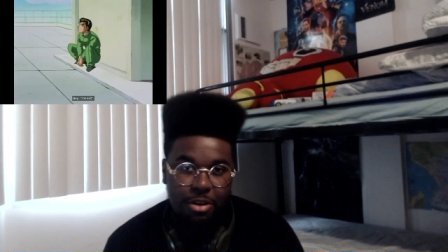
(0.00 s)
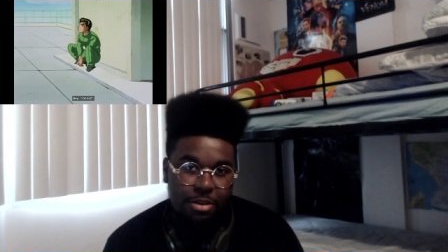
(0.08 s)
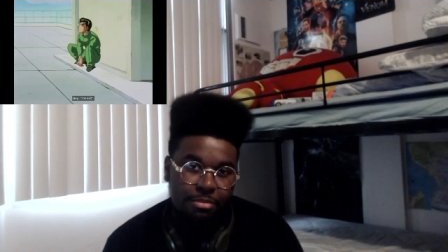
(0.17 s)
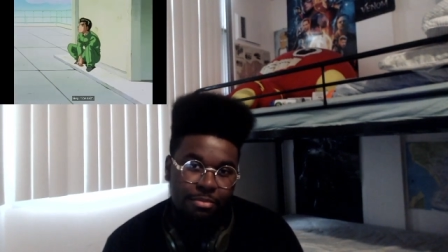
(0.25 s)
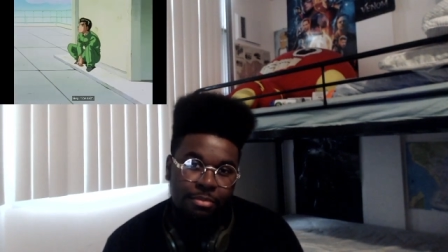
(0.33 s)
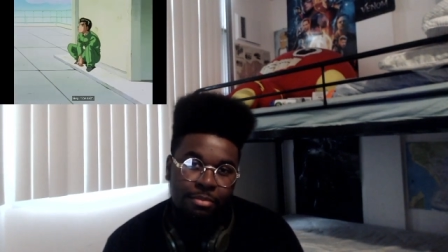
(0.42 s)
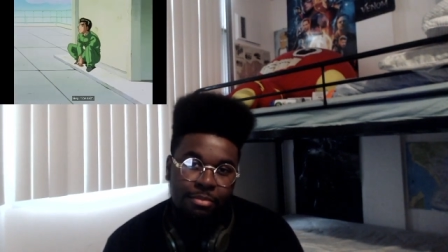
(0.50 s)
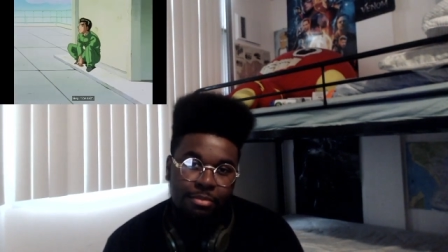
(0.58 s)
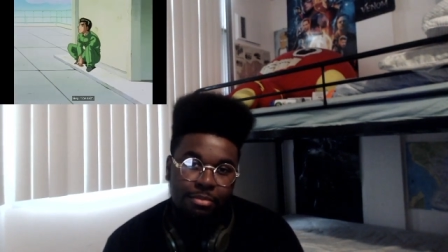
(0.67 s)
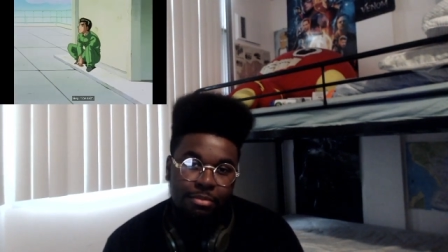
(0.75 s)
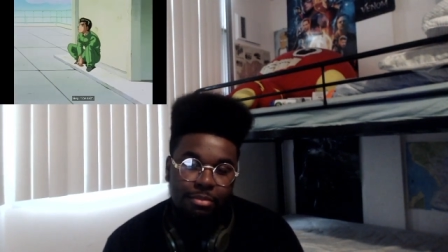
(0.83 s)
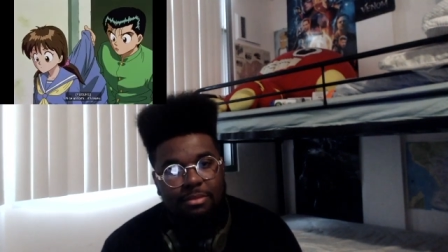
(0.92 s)

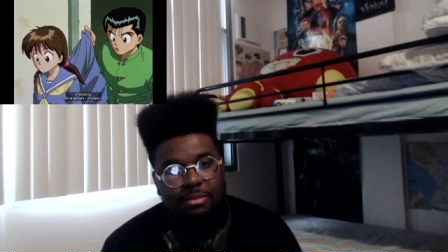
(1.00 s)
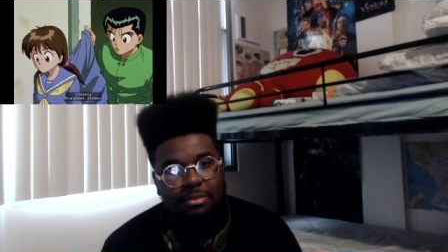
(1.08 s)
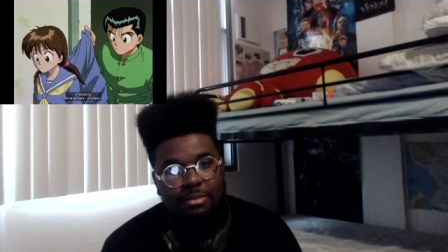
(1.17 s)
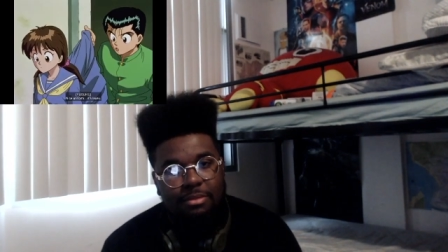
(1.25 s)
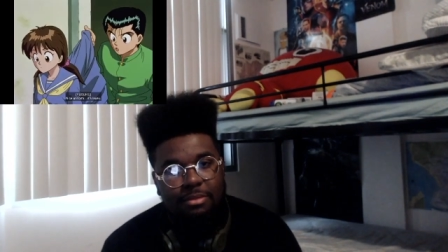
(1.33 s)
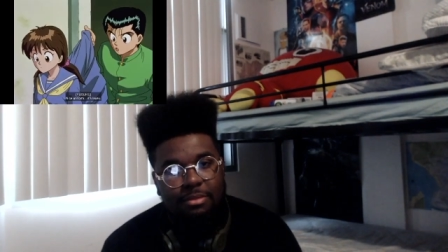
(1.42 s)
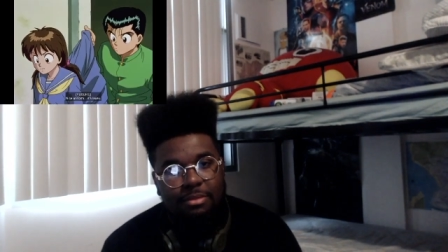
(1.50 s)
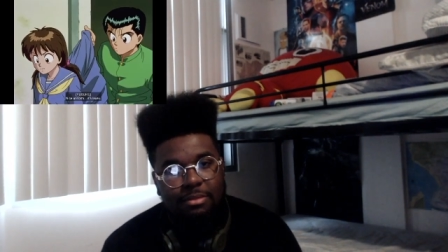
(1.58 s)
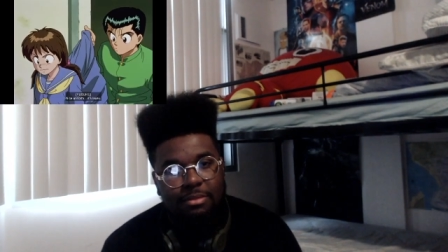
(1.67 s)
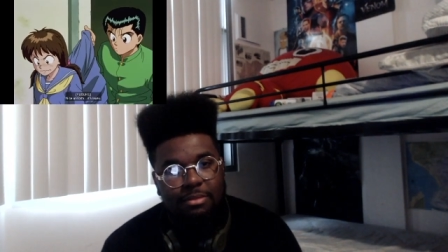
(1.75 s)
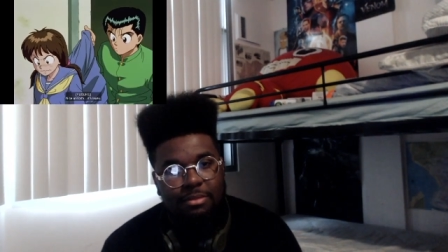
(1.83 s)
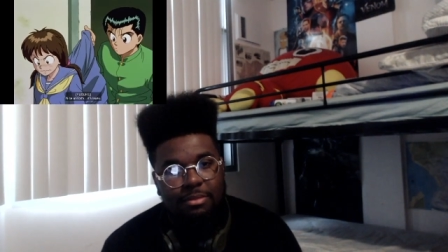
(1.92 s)
Hey. It's Lisa.